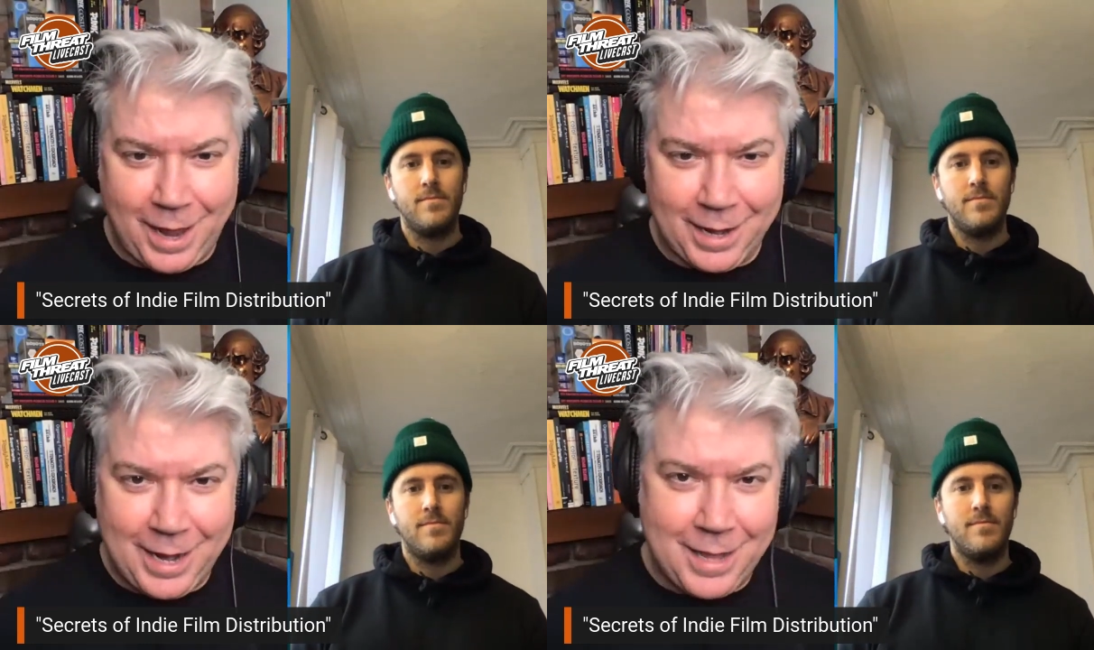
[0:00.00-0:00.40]

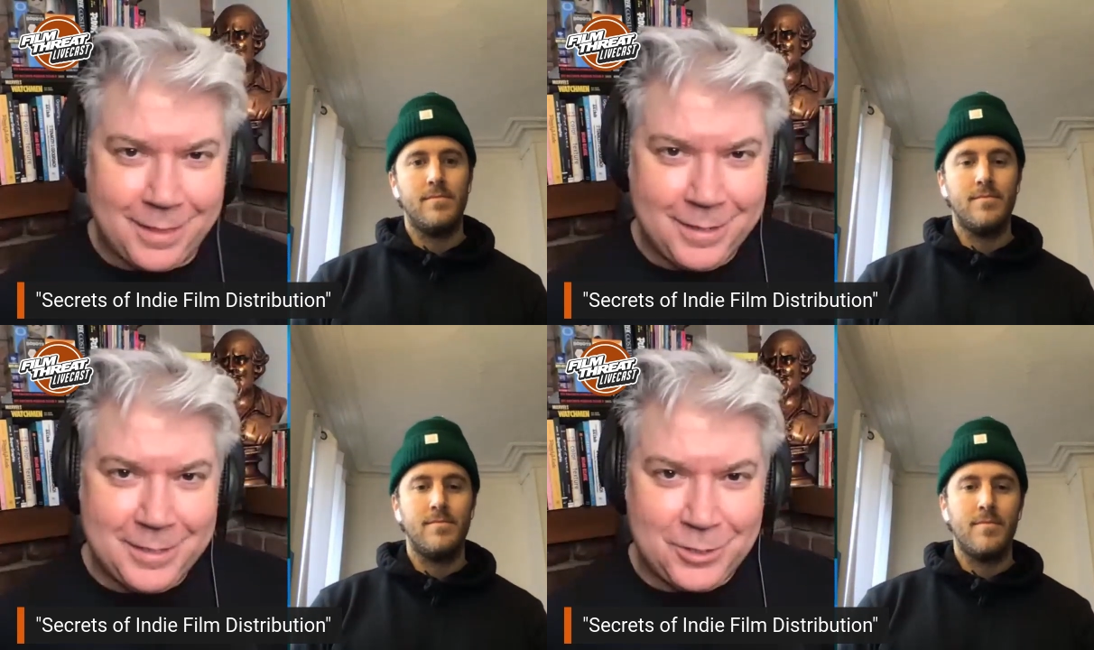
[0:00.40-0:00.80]
Speaker 1: I got
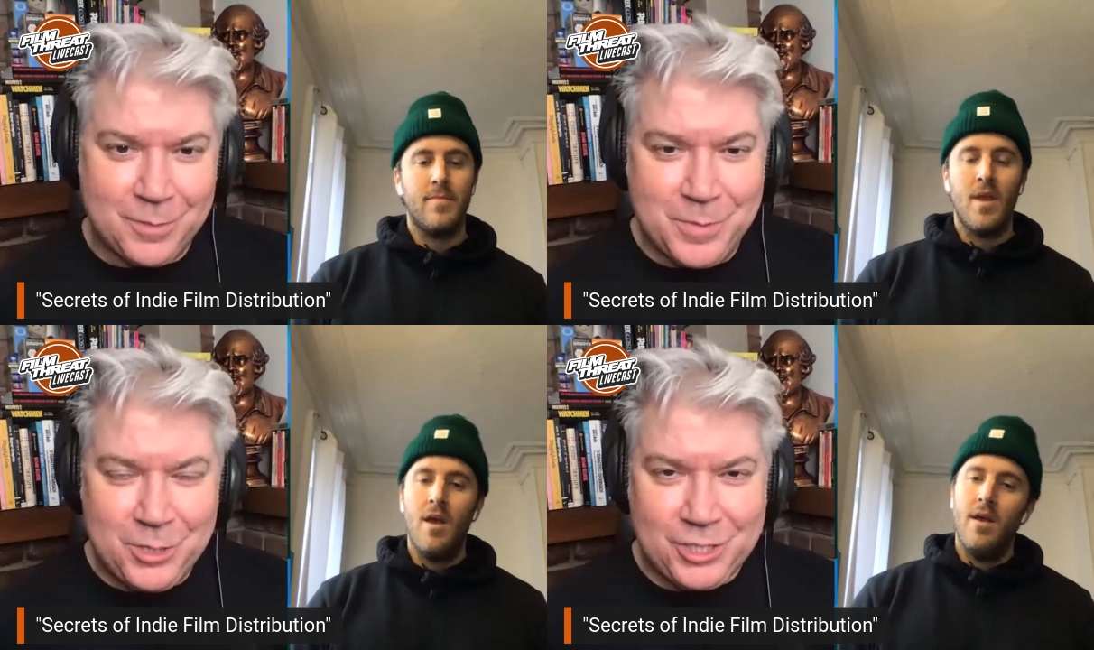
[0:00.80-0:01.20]
the
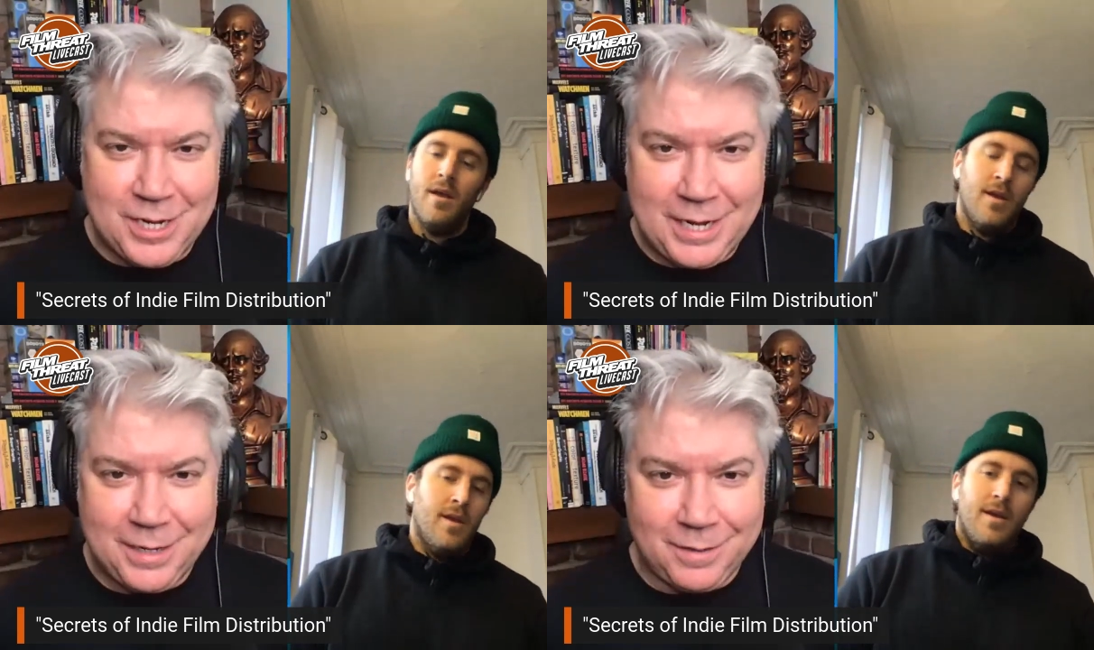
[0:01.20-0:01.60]
distribution
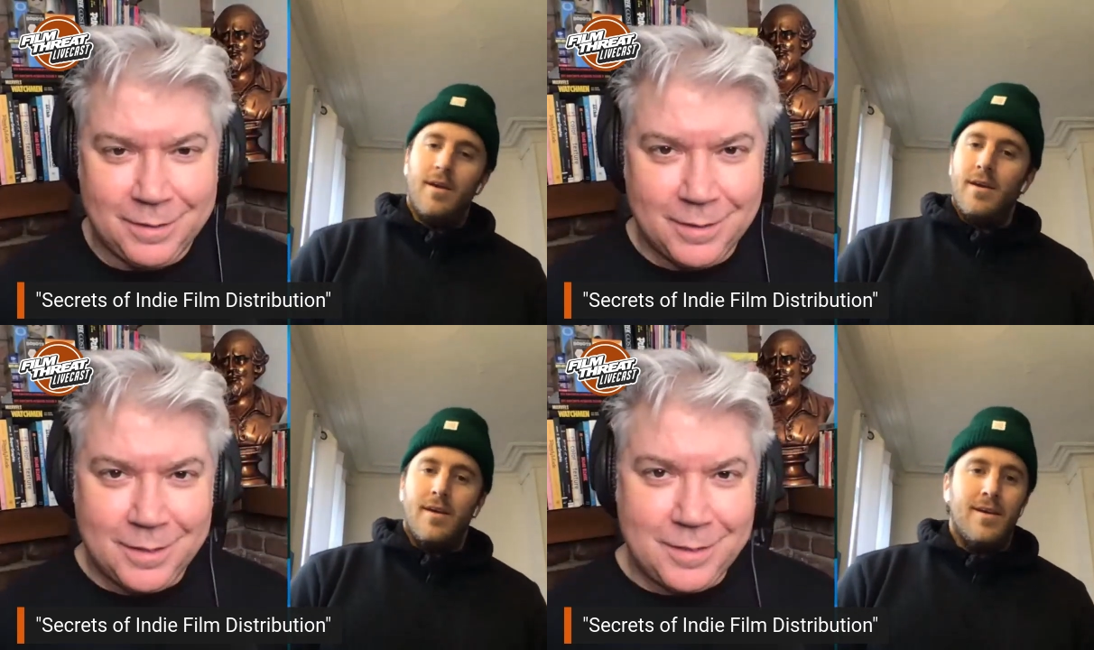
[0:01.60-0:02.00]
deal.
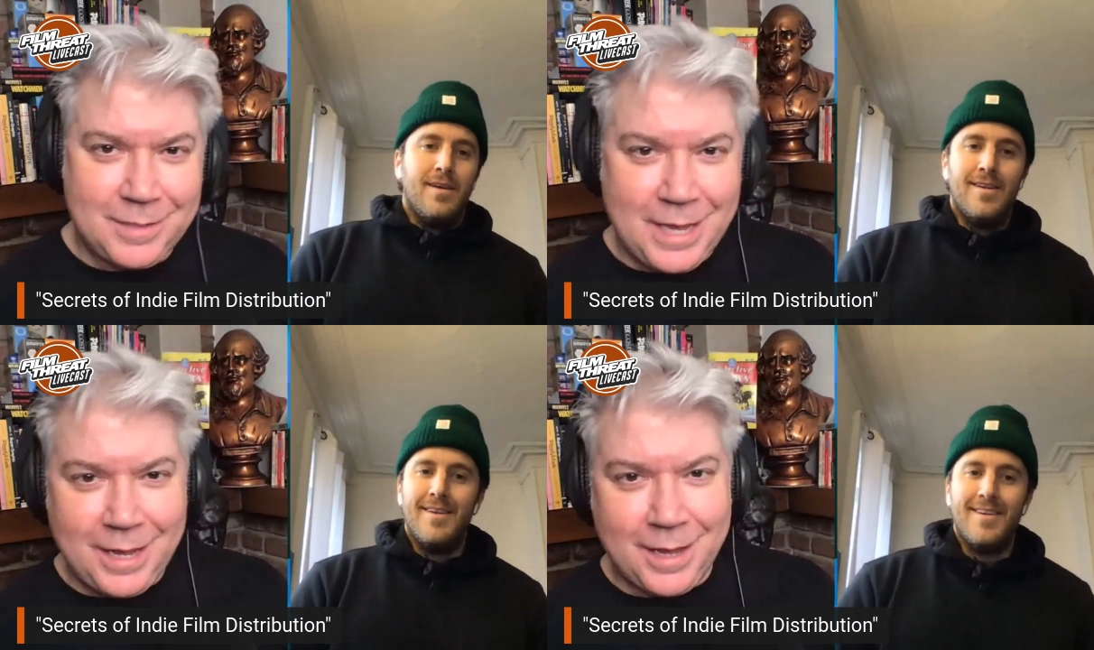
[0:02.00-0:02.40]

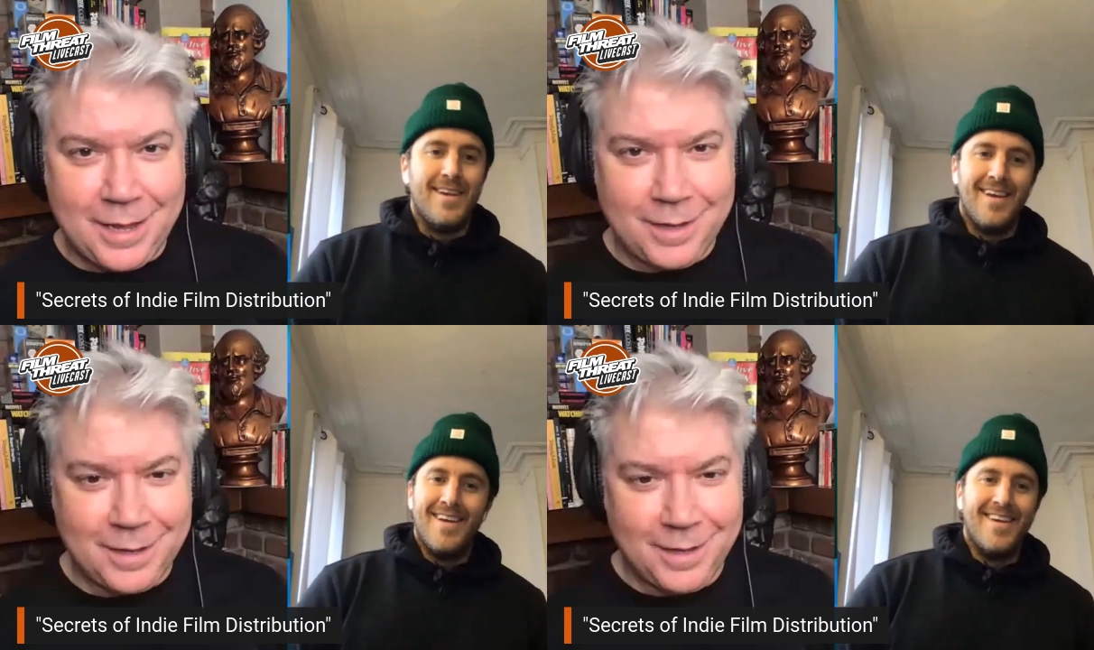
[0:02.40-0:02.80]
See
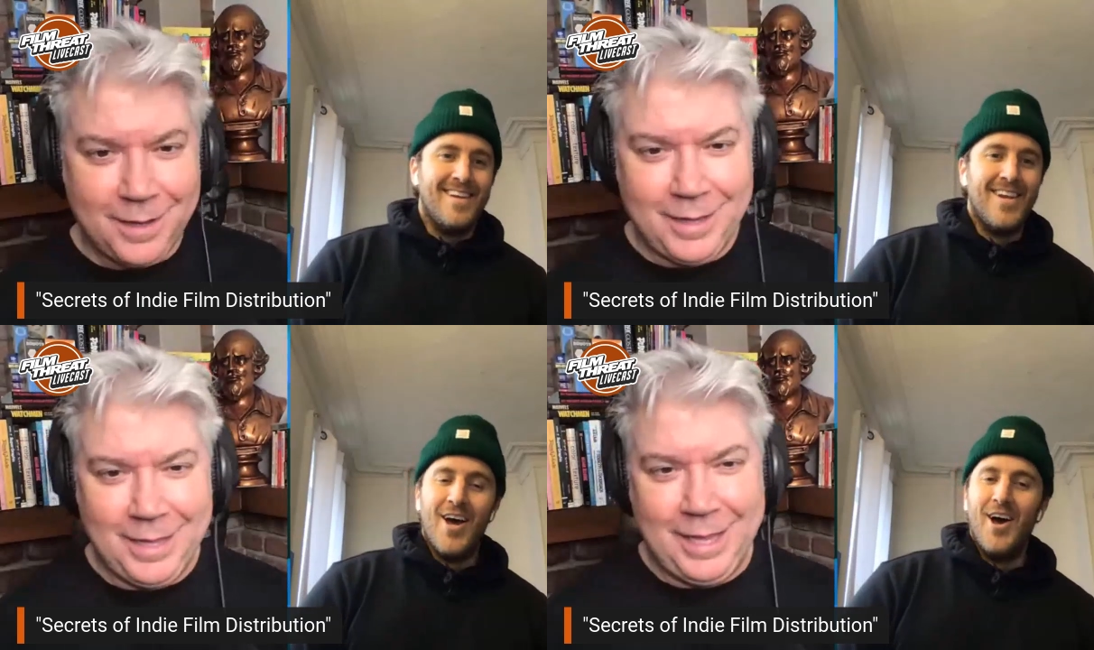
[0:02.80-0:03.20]
ya.
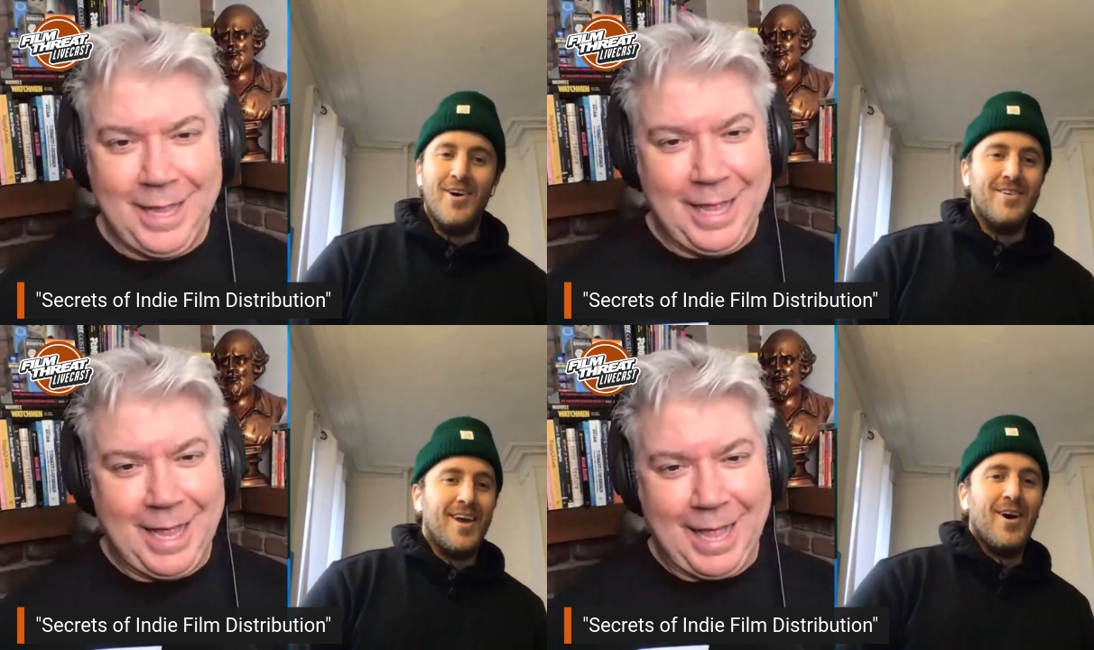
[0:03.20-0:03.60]

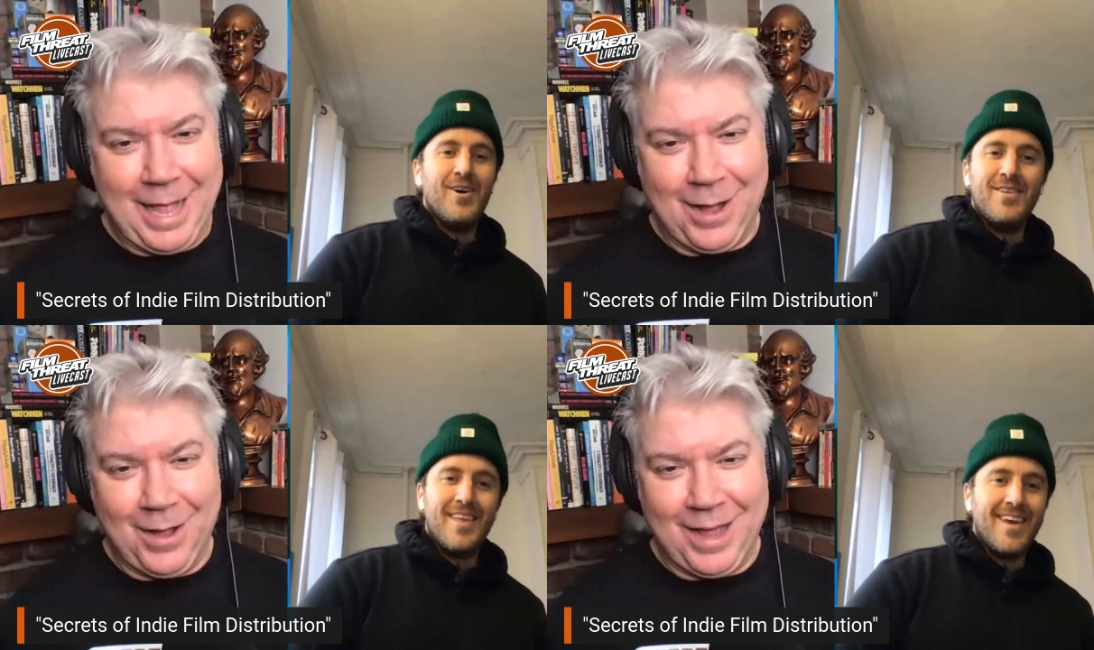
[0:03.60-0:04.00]
Speaker 2: No,
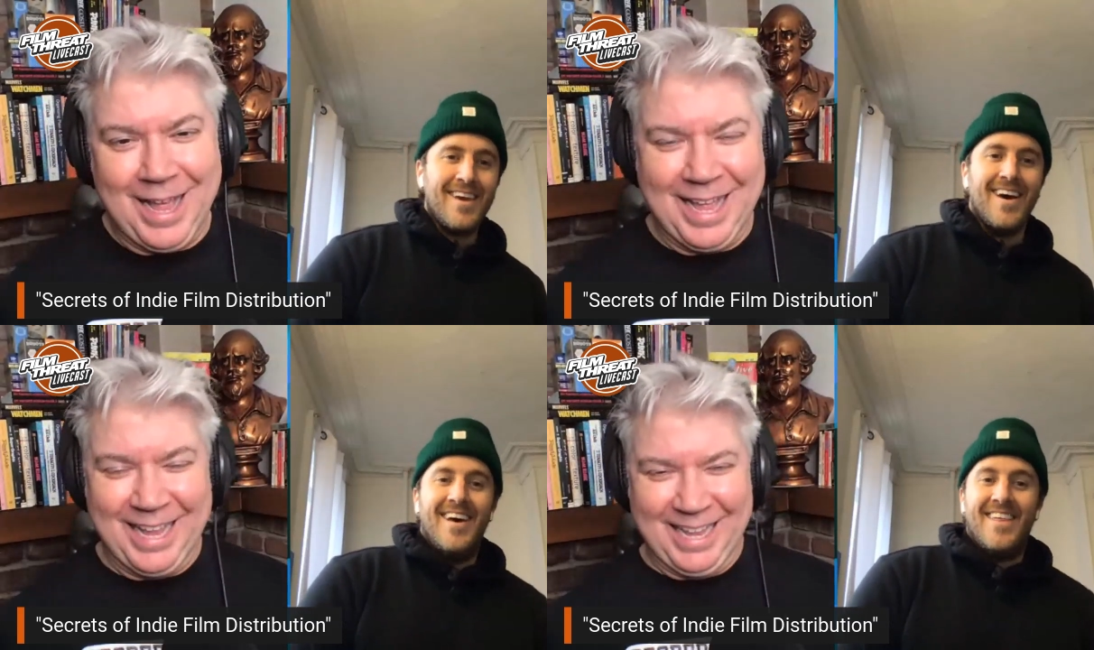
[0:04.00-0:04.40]
no,
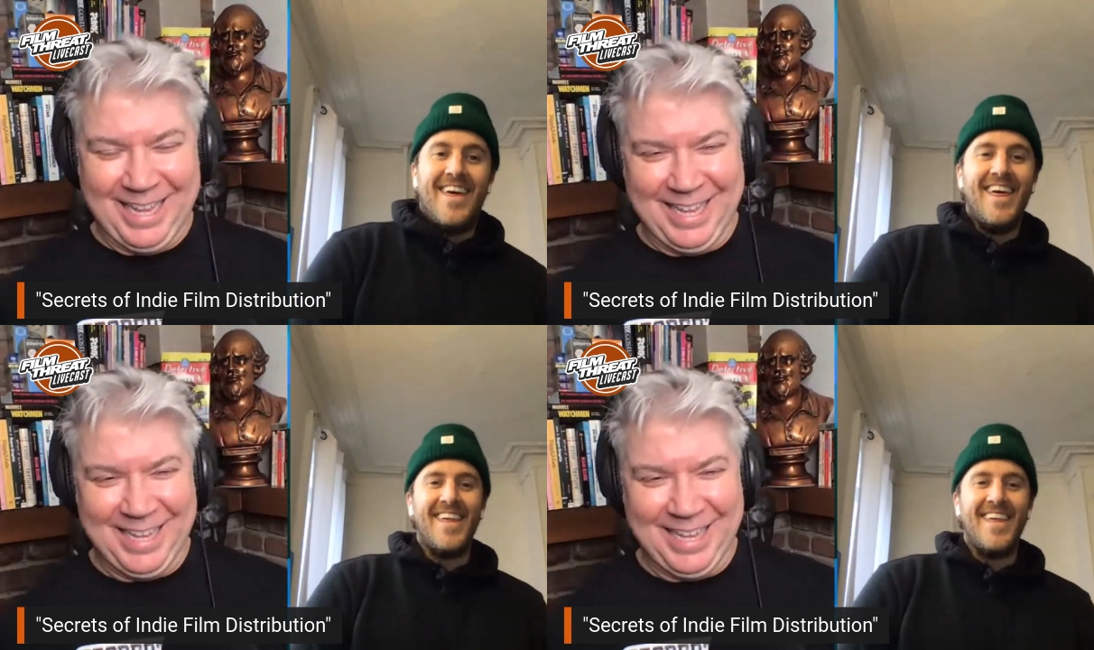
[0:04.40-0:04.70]
they uh,